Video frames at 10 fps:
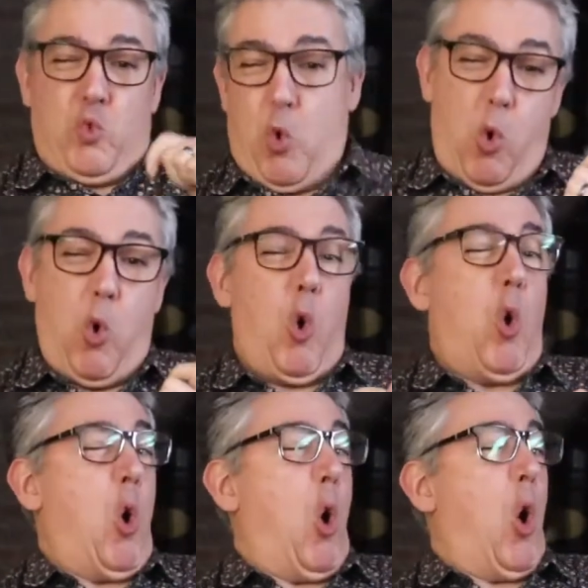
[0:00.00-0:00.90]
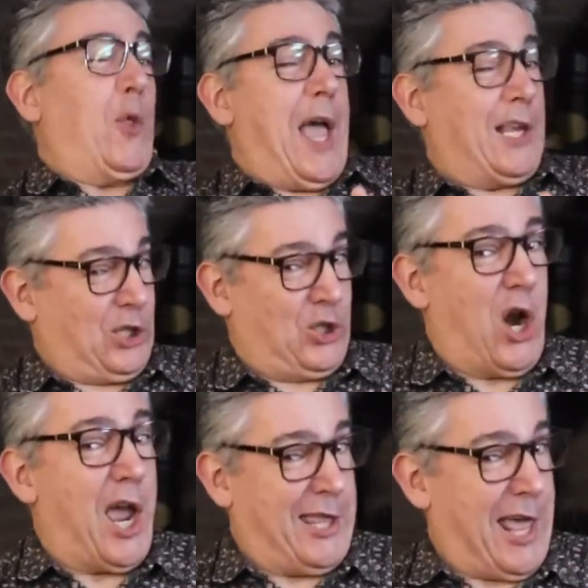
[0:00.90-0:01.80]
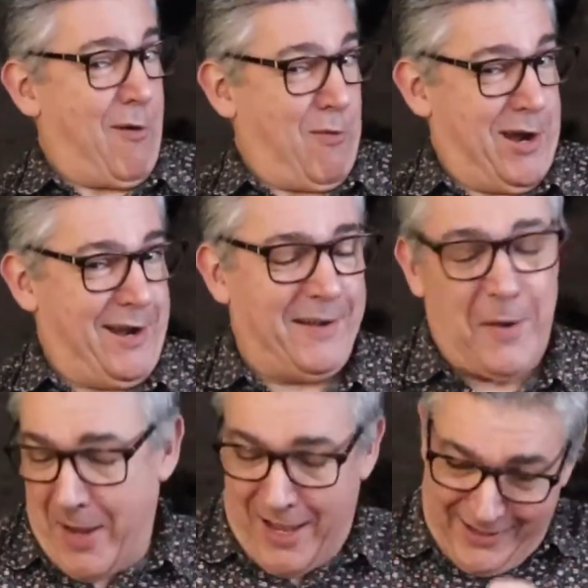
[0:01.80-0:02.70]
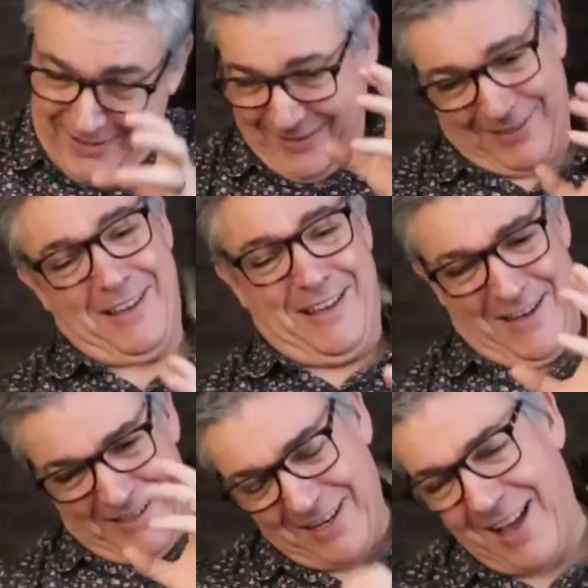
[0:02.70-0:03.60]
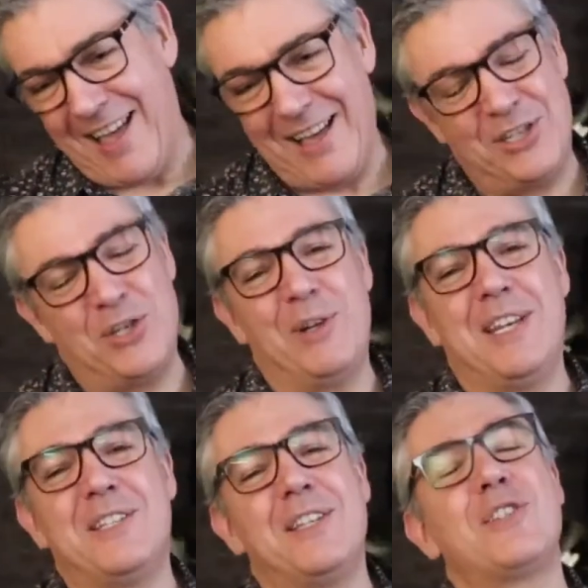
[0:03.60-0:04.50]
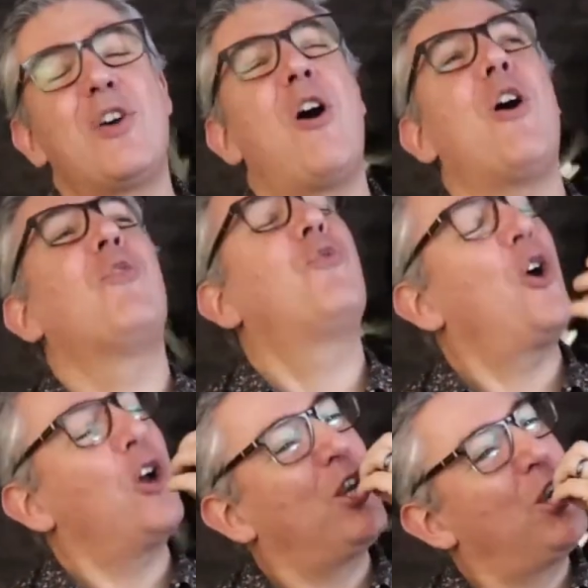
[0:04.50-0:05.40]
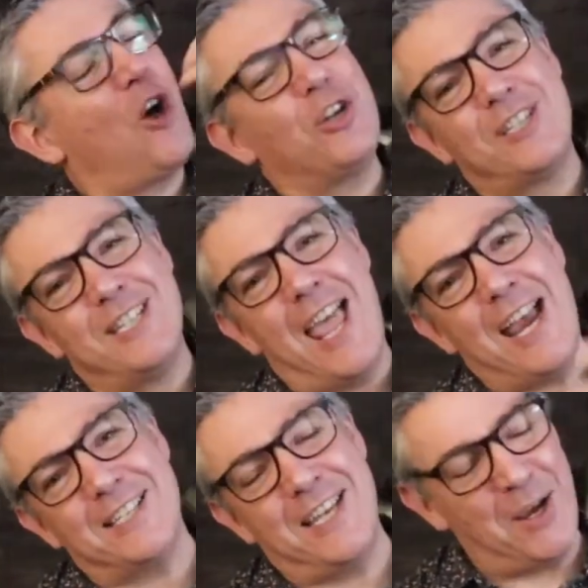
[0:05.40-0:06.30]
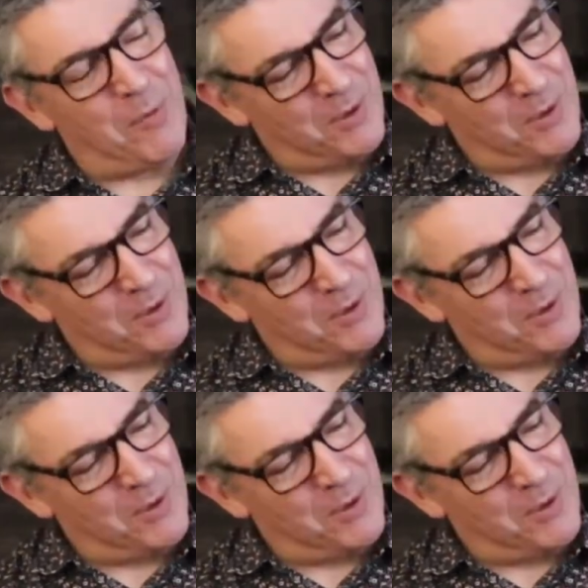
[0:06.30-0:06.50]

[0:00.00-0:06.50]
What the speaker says: oh, that's dry, that one. I had 2 litres of God's nectar. It